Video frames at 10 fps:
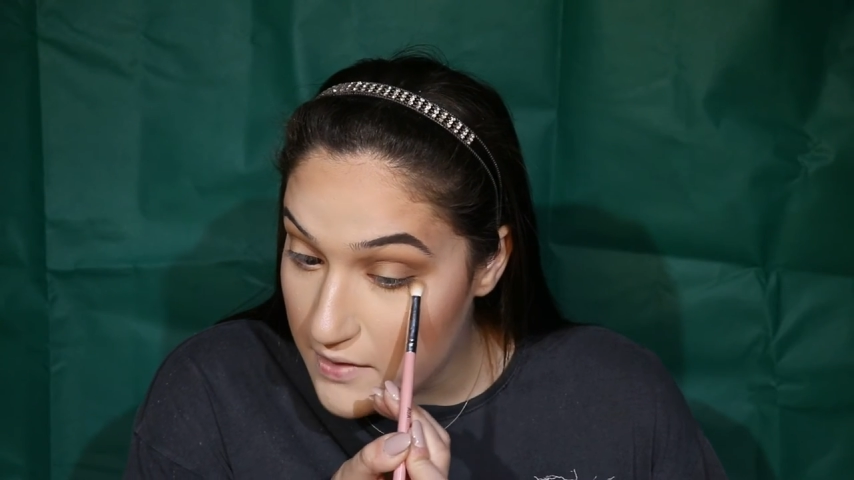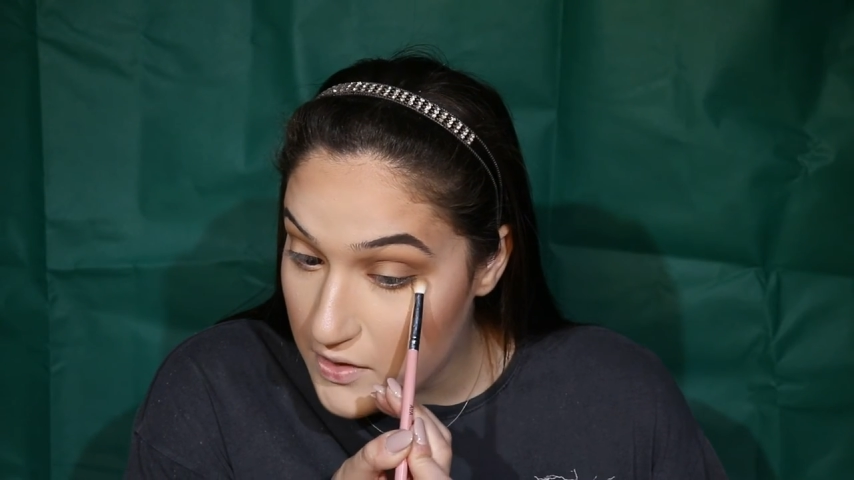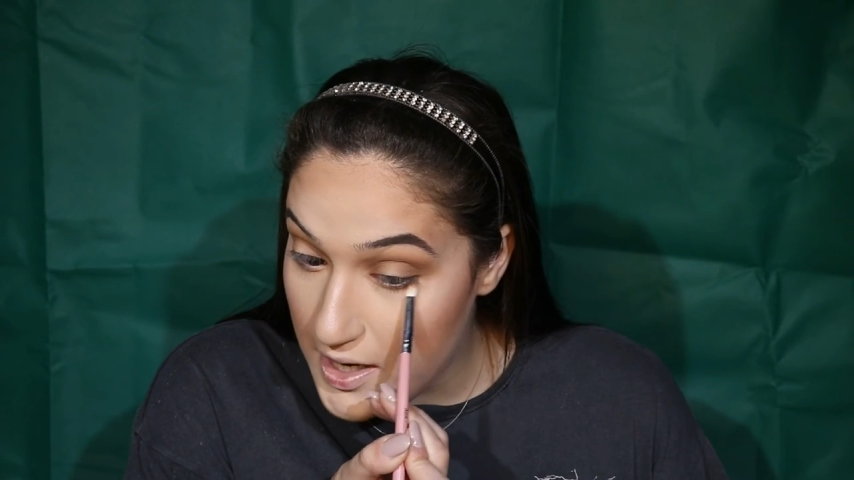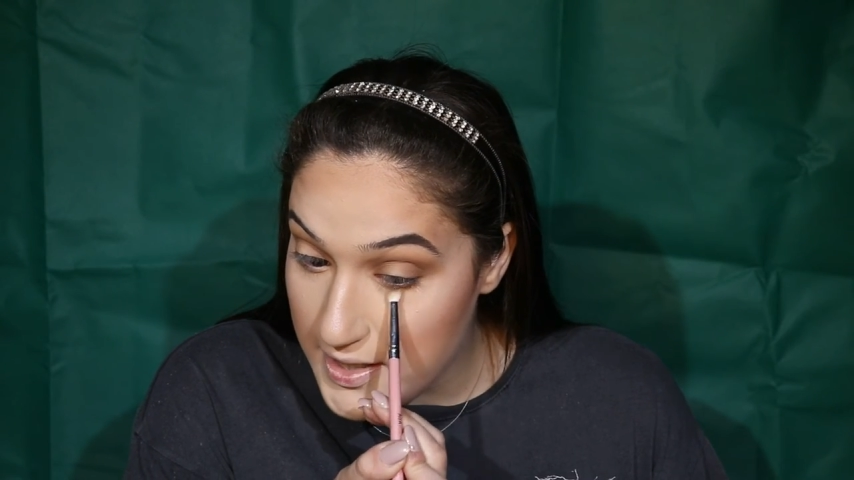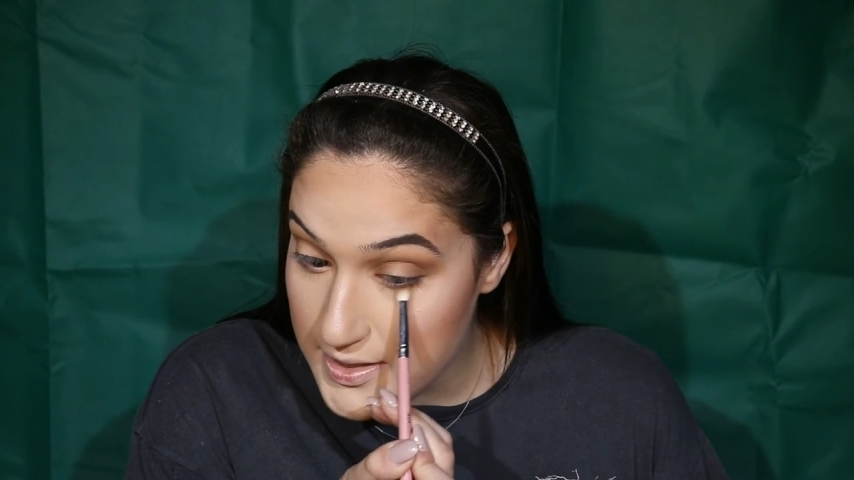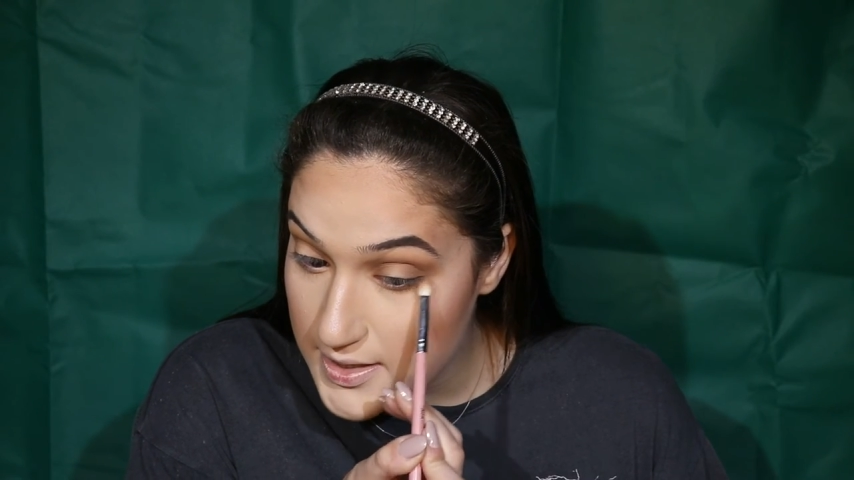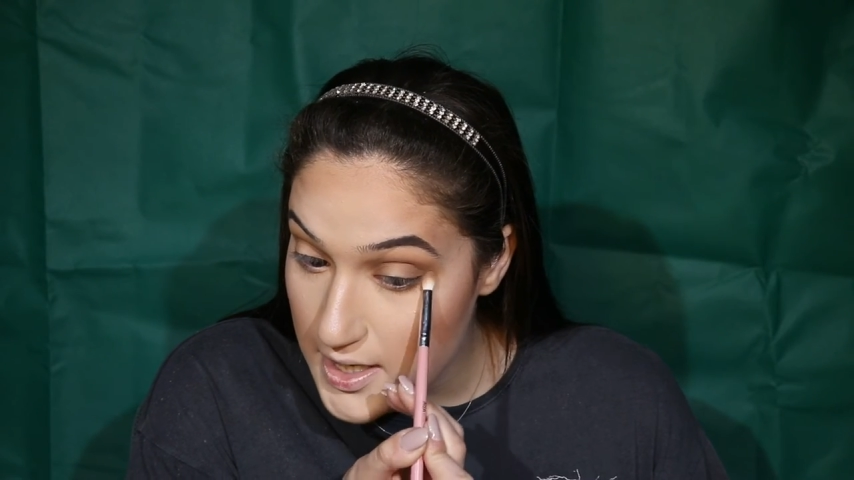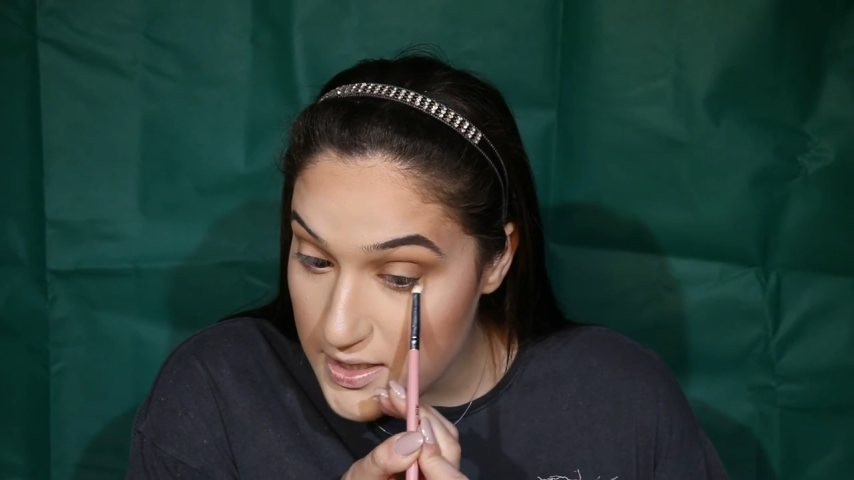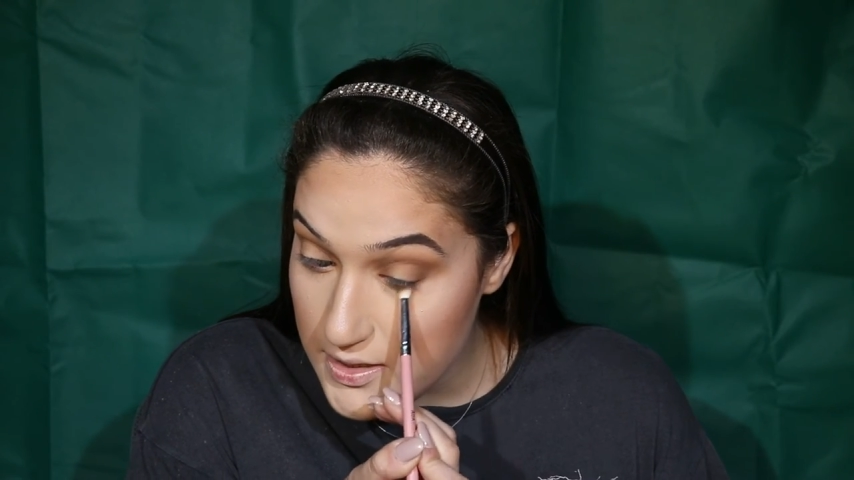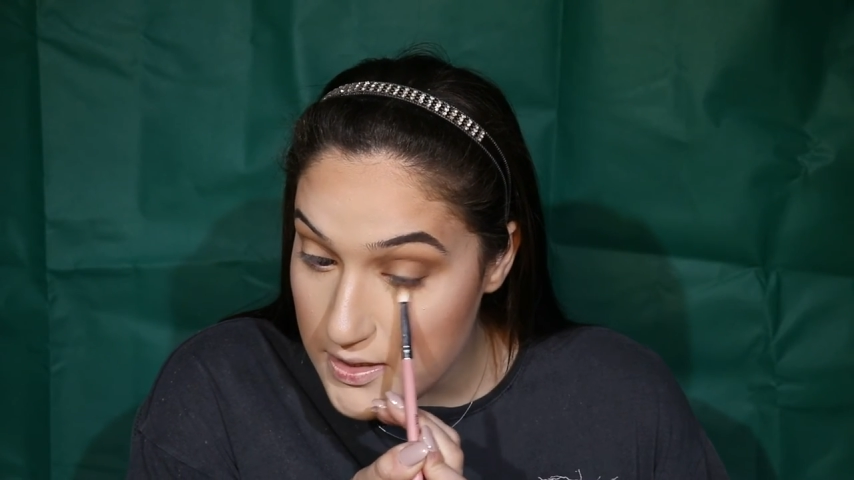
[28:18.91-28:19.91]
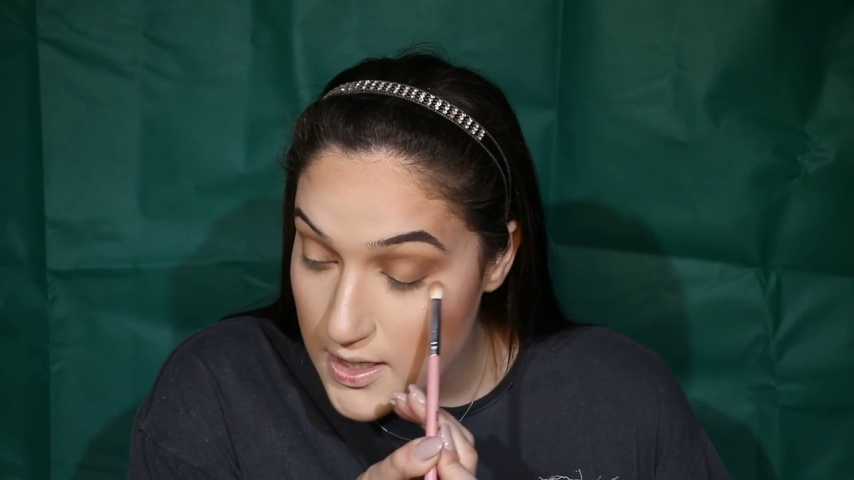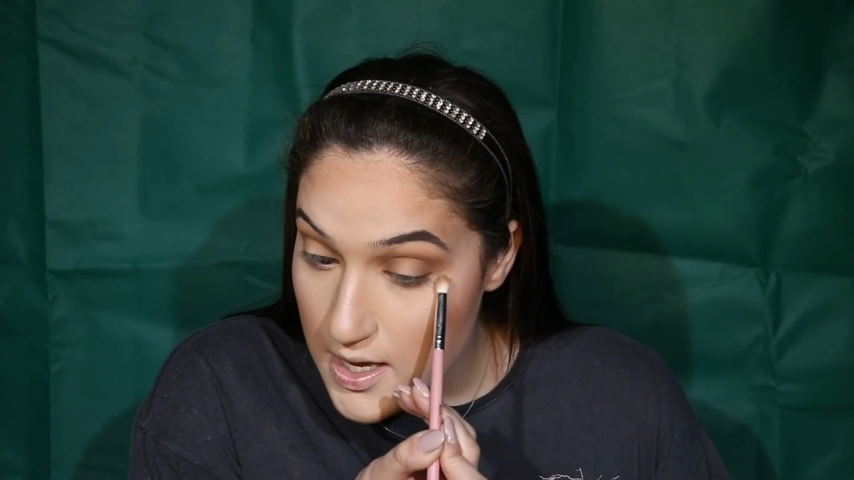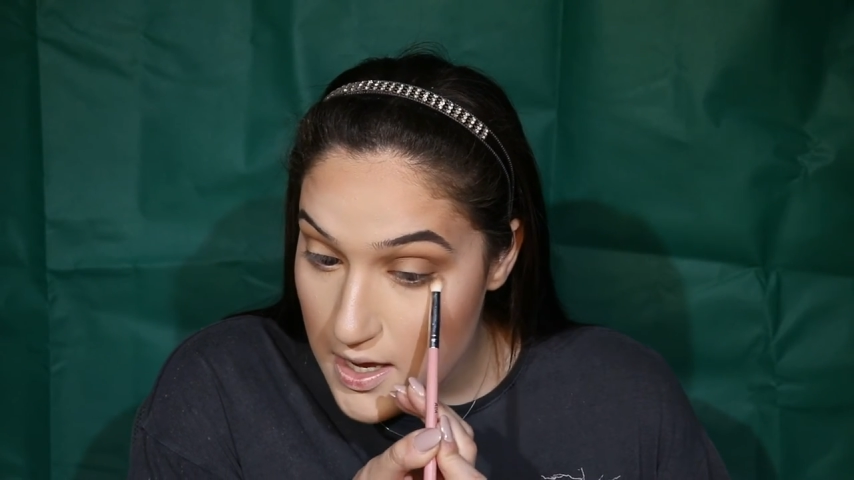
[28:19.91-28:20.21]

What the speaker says: ever had sex.